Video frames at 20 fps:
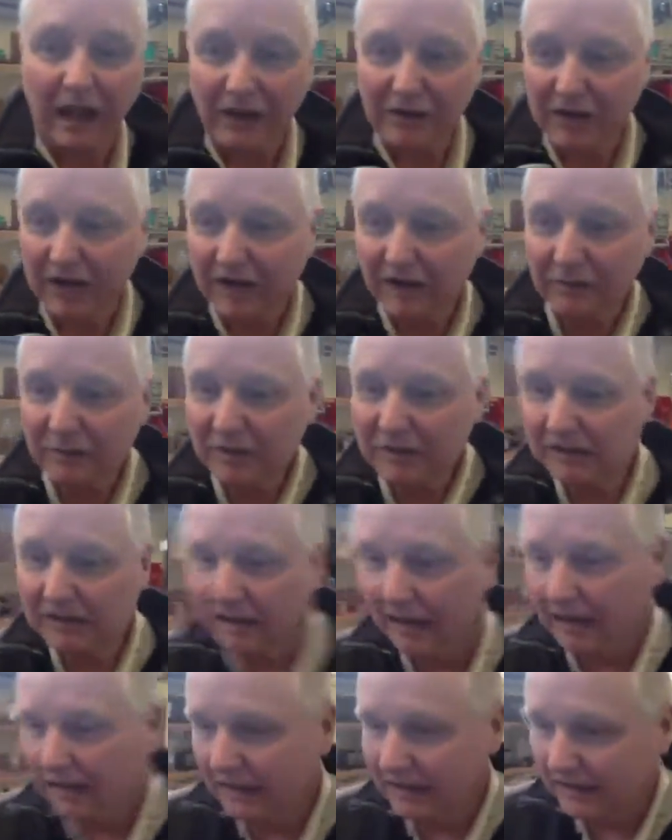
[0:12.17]
Okay, I
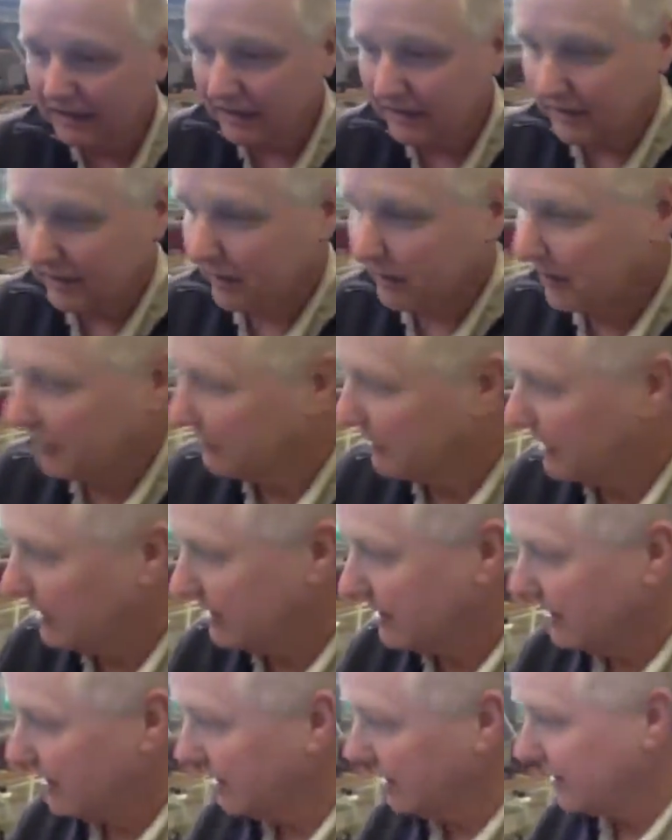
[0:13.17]
will. It's on my
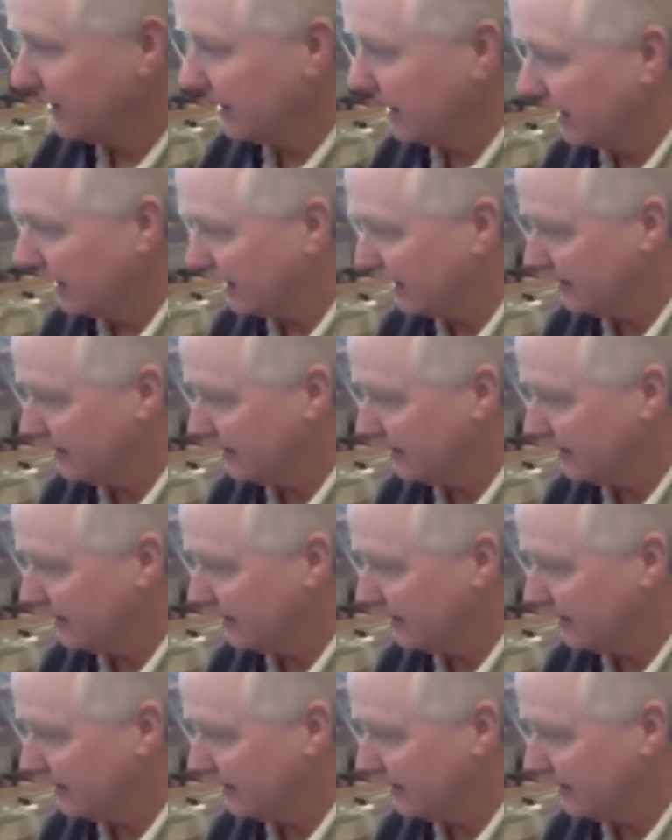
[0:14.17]
right here.